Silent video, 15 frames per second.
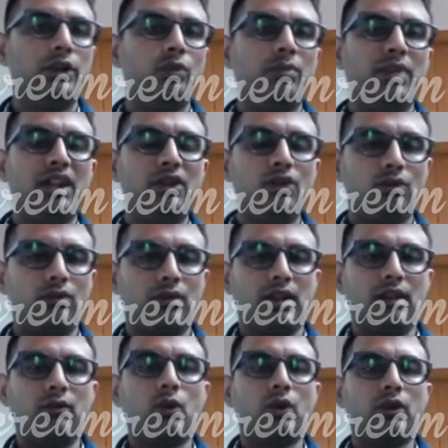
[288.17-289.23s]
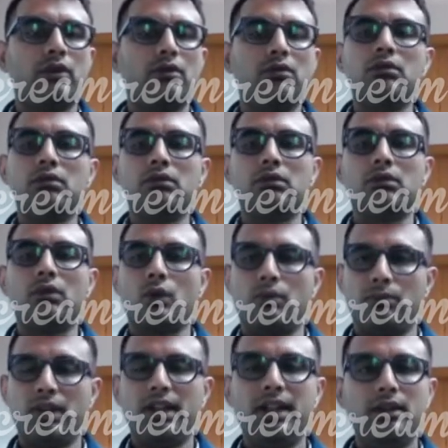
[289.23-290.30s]
page. I want to
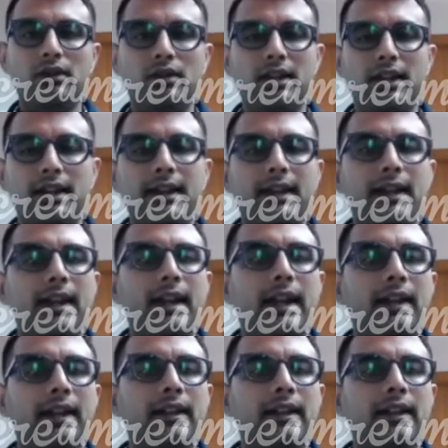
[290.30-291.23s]
open it, and